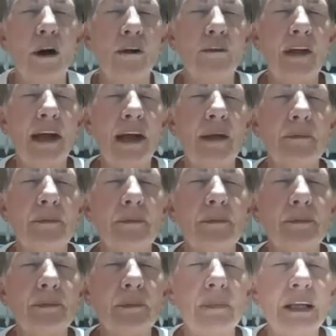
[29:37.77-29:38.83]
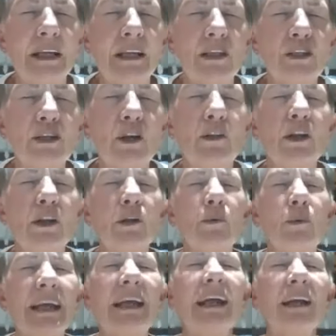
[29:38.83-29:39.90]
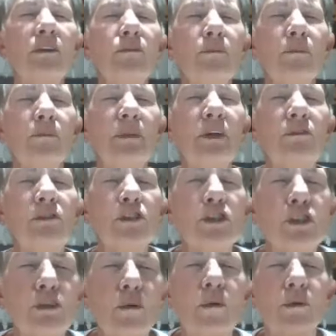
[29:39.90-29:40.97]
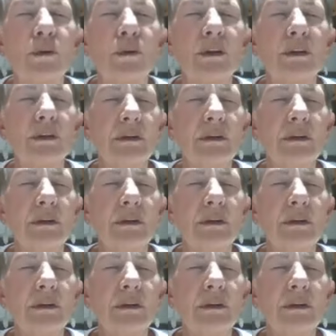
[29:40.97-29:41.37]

of him so that we can be restored,